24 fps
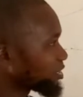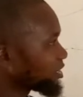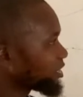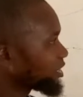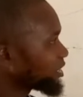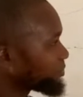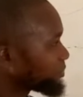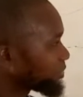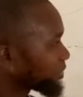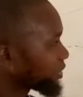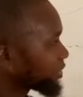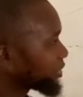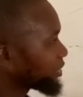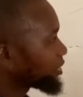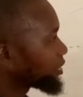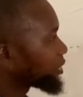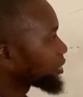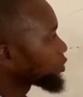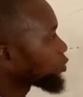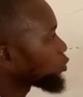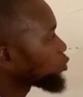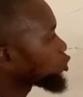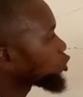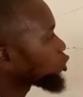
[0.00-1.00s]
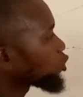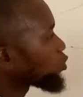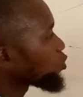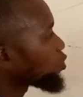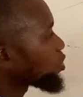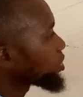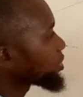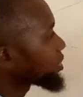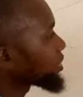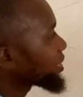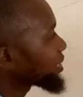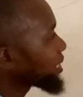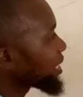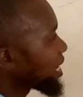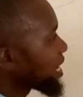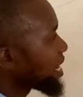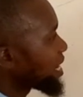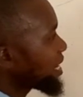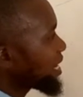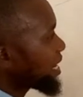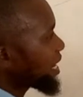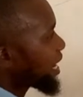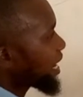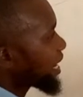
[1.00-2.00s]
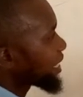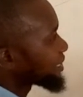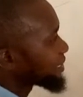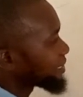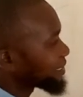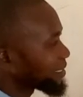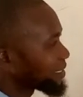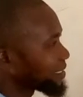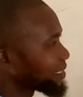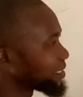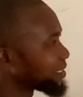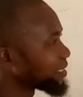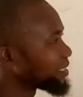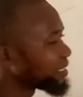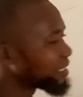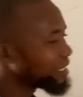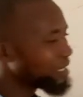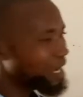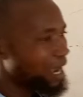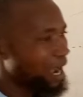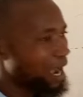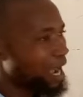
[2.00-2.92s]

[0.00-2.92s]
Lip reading: ABCDs, so once A and C